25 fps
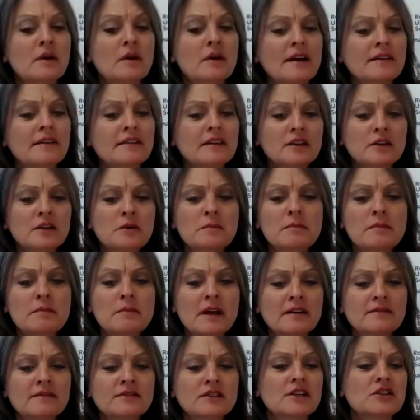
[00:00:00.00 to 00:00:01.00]
I think you may
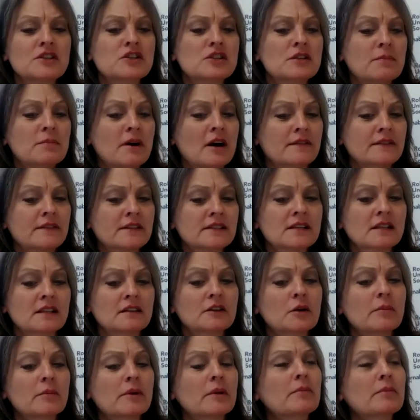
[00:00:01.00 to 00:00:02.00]
have touched upon this a
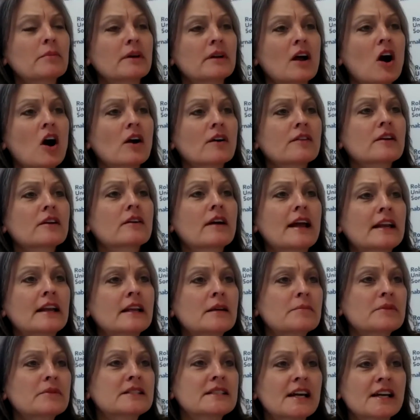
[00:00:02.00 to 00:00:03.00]
little bit, but are there any
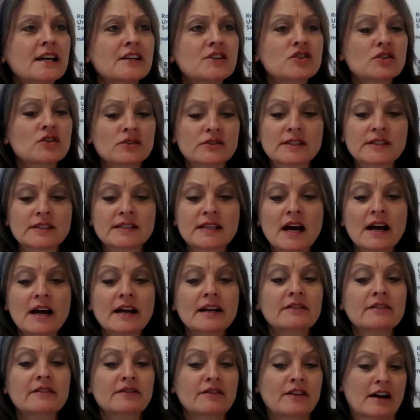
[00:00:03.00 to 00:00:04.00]
potential
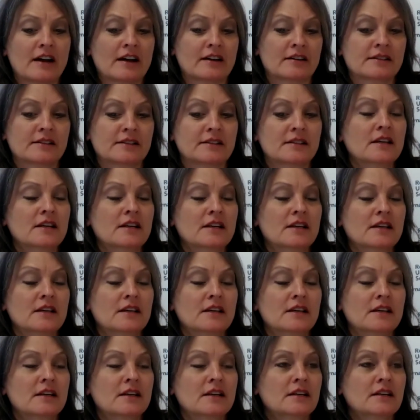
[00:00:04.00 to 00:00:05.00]
side effects
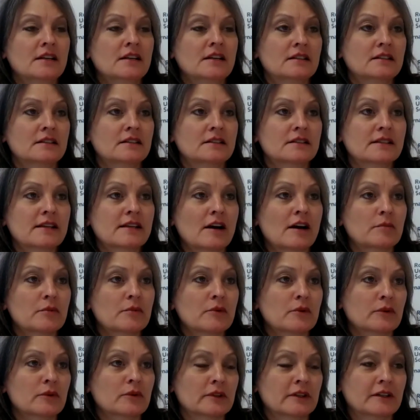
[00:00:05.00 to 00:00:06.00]
to
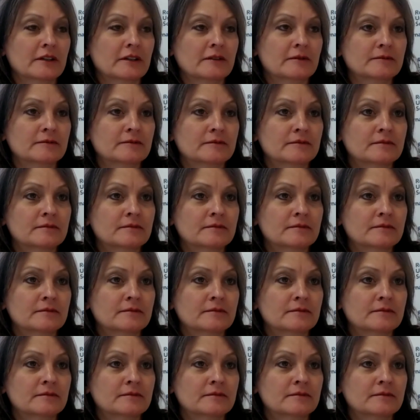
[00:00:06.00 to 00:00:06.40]
scalp cooling?